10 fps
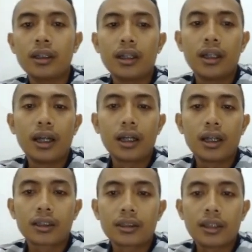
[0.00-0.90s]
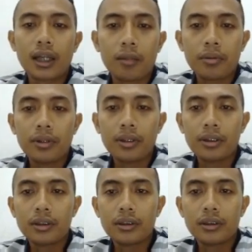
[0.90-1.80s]
and accept,
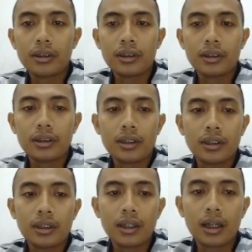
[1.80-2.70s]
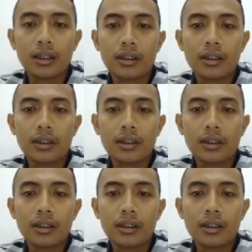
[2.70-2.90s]
and done.